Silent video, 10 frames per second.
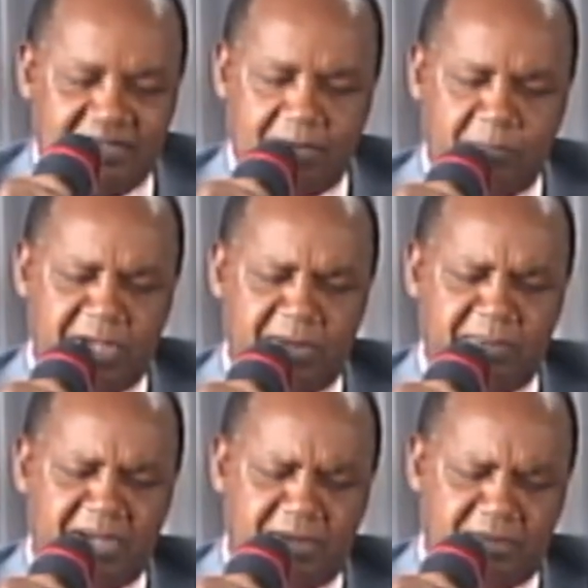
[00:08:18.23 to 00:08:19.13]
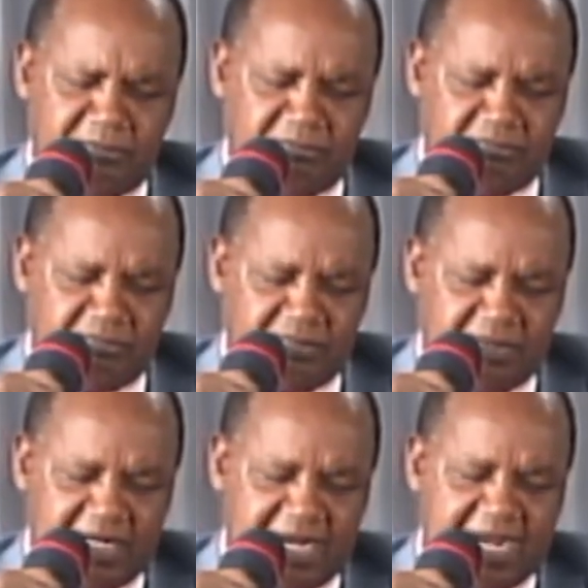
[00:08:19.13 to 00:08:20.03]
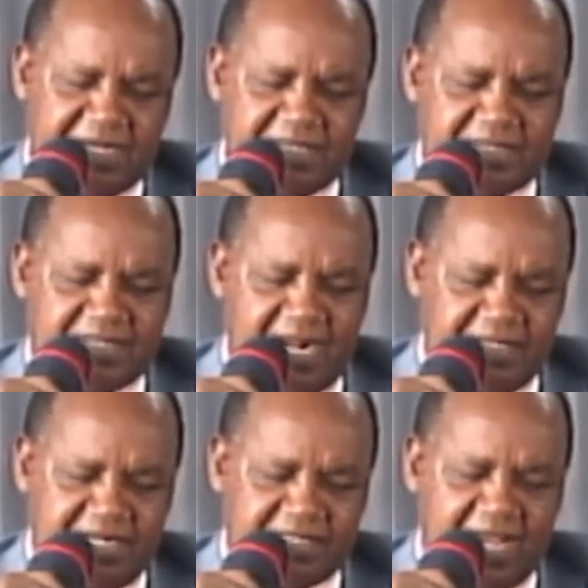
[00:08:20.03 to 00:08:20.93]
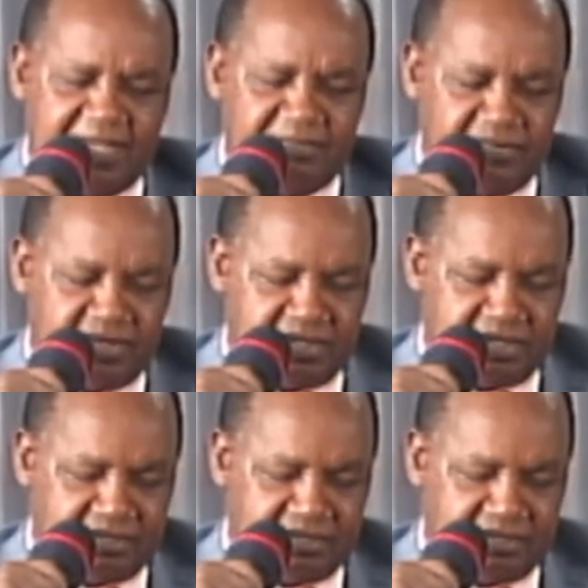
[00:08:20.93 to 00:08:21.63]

That we will understand the times.